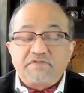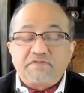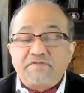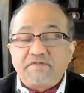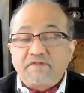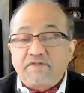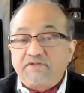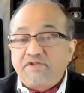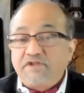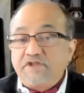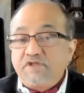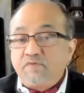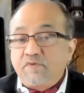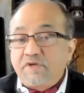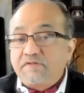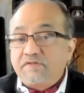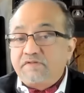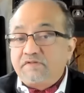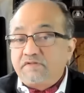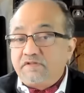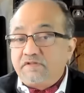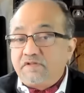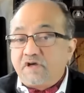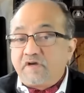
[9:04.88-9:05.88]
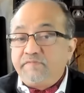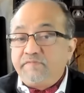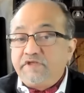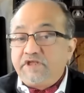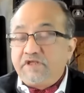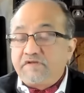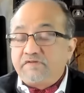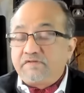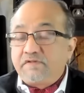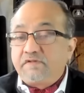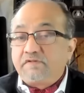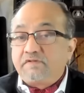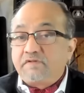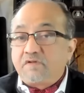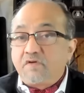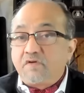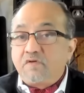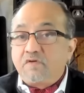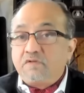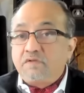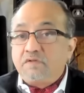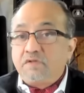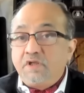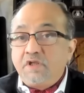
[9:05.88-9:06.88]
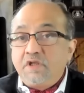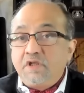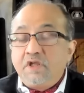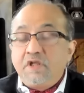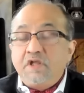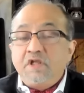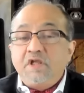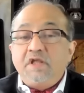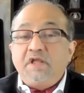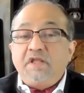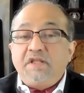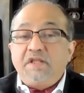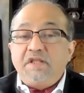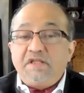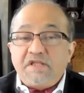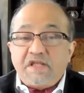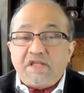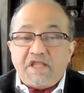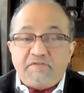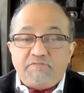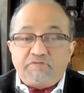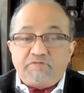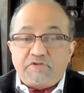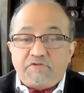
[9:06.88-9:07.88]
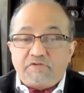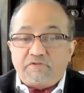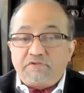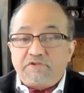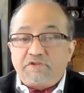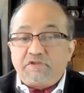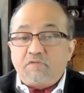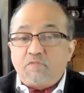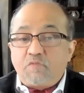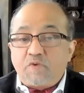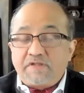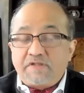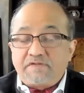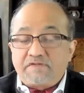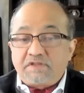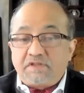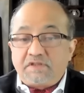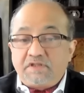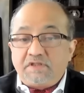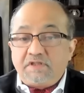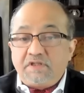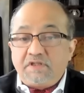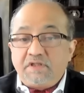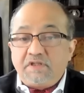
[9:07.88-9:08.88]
So the U S dominates its own neighborhood, the Western